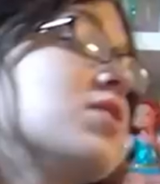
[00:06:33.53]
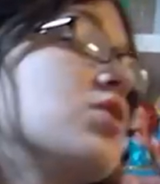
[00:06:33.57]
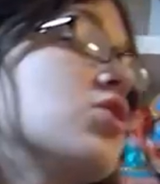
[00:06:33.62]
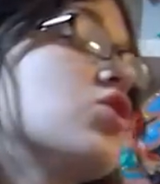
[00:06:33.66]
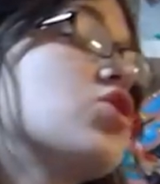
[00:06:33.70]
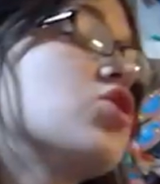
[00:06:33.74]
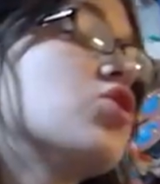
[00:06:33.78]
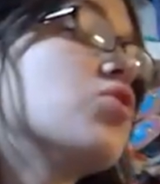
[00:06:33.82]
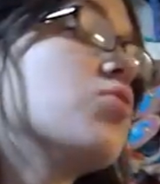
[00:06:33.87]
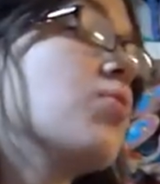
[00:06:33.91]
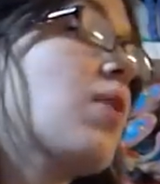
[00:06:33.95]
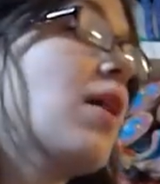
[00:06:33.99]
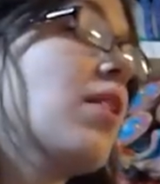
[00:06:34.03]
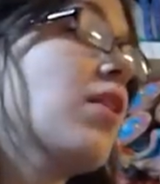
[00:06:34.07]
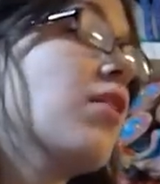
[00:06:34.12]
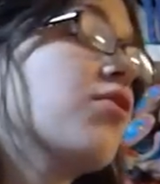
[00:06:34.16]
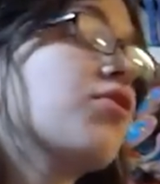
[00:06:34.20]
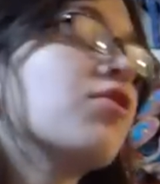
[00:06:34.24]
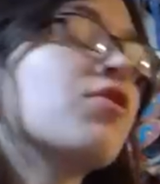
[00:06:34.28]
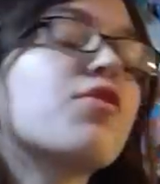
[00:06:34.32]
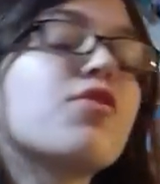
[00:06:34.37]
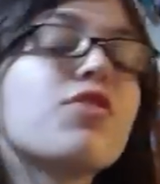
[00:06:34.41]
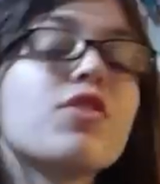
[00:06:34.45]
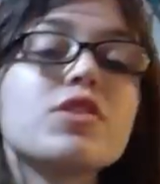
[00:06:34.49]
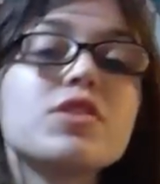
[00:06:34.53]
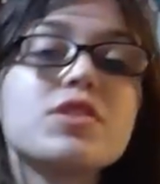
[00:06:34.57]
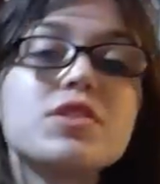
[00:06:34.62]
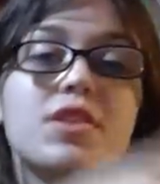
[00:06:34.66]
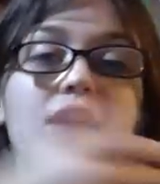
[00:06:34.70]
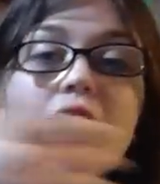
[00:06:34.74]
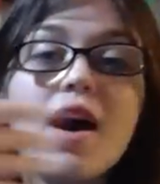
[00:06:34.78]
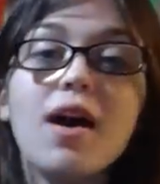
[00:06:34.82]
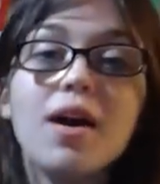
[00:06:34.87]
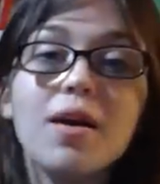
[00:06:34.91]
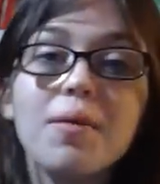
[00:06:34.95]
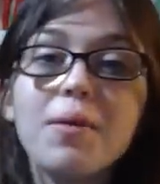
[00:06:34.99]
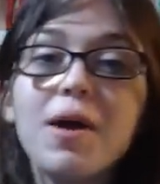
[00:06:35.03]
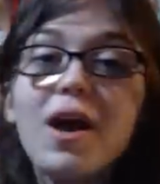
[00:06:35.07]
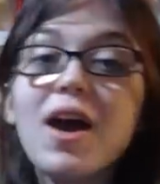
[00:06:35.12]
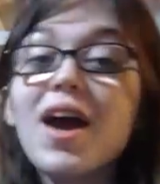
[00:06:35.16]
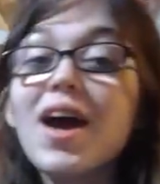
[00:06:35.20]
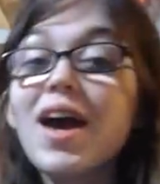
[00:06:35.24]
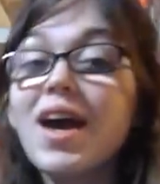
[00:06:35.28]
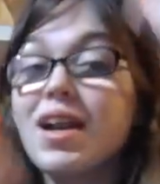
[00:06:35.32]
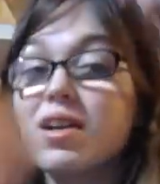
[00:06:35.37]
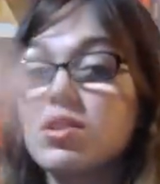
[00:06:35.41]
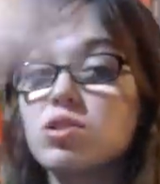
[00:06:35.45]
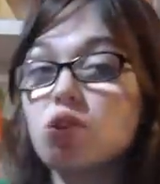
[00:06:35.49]
into Cinderella for the first time.
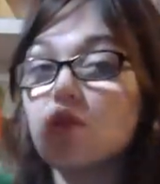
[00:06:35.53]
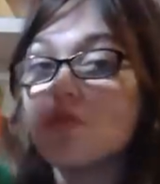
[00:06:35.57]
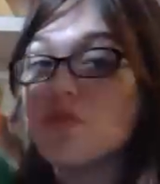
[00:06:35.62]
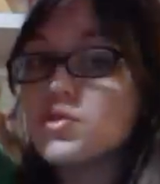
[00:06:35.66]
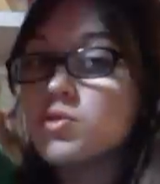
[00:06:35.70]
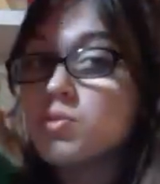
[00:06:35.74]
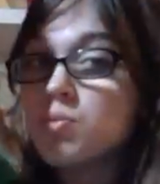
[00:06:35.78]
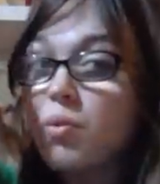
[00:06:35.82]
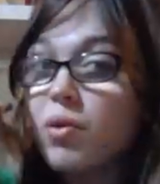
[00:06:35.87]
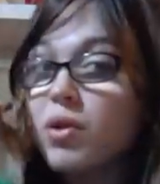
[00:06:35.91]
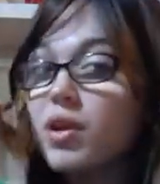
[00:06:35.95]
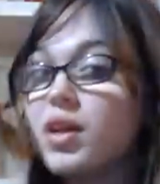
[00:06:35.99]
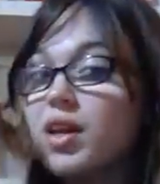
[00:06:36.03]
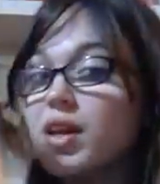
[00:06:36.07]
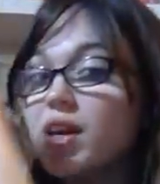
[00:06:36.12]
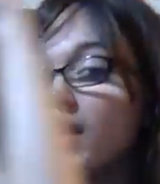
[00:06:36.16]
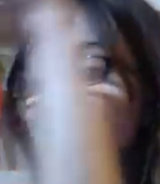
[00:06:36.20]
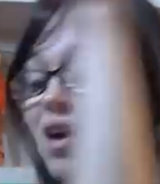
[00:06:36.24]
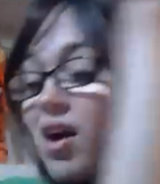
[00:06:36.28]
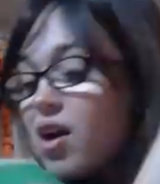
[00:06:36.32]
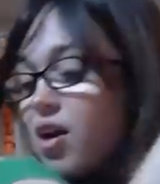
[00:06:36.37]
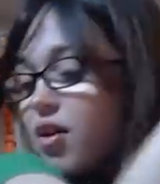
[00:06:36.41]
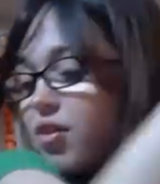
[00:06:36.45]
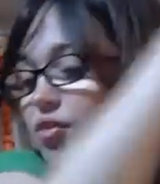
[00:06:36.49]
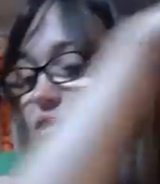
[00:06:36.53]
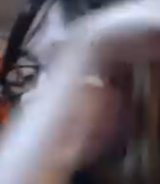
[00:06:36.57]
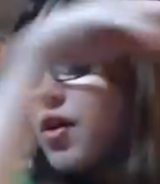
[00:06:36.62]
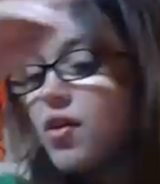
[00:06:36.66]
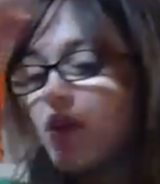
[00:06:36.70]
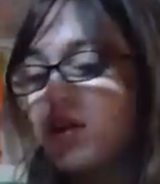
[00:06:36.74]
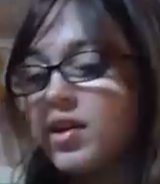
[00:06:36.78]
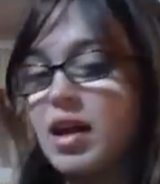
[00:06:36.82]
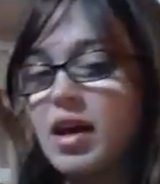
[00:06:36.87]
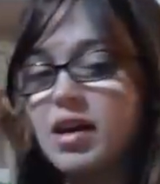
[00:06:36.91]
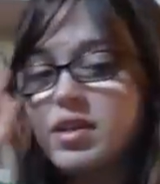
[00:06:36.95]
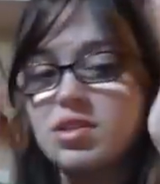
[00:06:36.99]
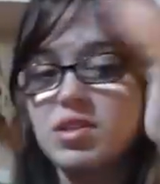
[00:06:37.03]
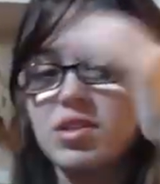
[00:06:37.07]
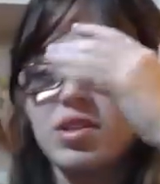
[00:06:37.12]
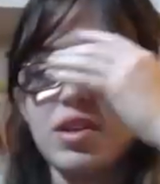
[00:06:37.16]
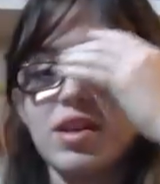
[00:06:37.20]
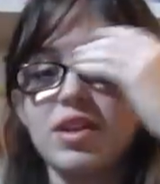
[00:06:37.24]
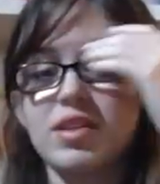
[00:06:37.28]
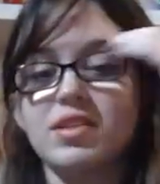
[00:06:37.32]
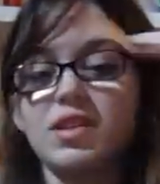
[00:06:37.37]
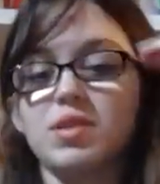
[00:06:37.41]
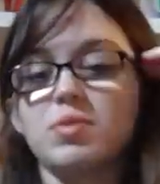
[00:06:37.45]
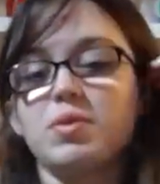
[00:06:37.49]
It has all those pretty fairy dust
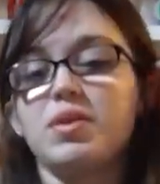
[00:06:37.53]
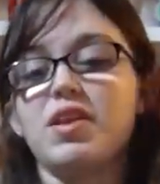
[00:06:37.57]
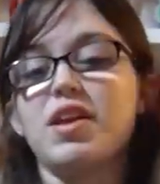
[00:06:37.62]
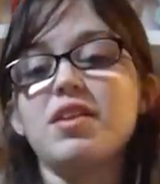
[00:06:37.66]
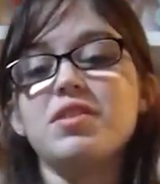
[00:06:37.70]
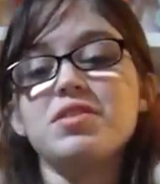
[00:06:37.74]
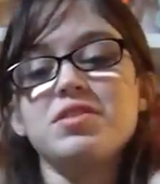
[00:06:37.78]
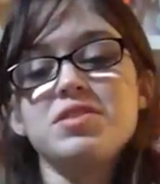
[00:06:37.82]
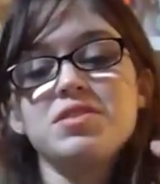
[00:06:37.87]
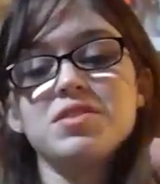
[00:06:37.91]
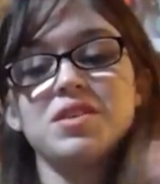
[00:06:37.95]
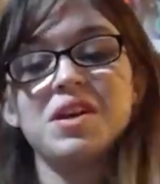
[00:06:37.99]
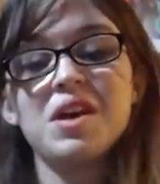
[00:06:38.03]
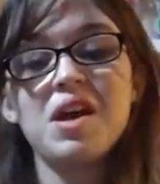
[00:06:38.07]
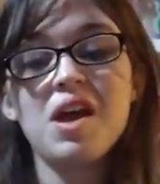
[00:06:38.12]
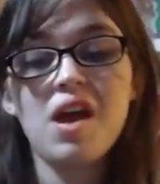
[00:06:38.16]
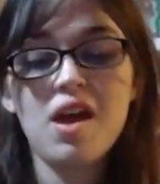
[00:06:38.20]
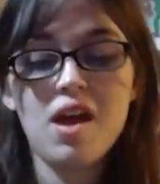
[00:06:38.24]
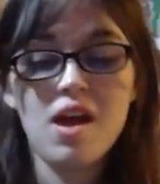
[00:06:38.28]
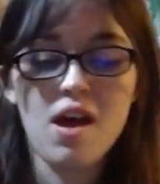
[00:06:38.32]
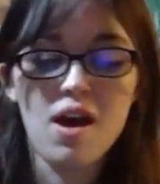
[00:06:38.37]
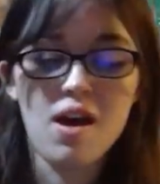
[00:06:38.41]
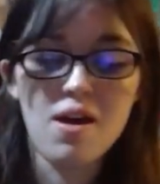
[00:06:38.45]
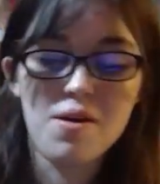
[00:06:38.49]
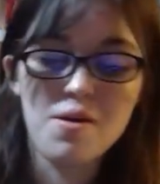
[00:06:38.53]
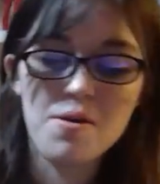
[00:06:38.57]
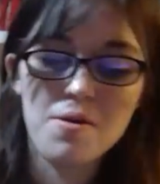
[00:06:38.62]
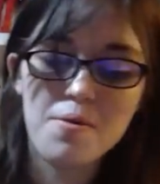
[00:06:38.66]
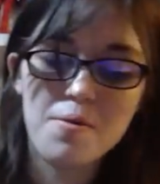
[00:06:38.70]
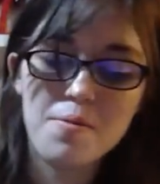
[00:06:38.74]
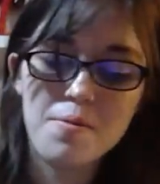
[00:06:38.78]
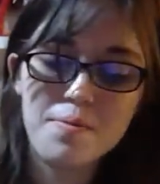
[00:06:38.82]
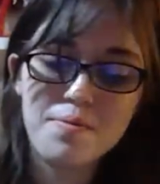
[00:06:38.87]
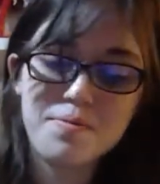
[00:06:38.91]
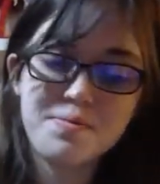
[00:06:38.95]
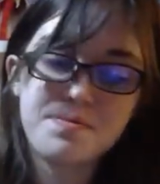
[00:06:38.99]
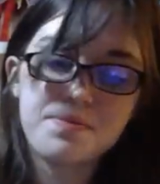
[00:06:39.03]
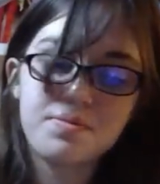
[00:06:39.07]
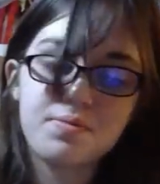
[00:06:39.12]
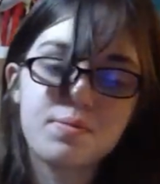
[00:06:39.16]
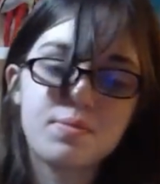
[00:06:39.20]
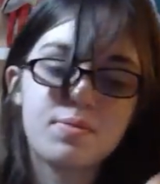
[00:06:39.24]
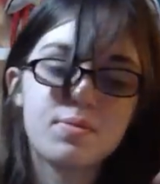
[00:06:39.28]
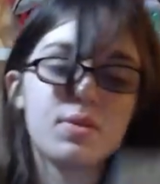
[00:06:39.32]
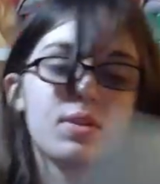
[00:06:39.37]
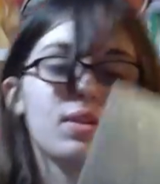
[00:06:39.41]
things. That's what that is. Um,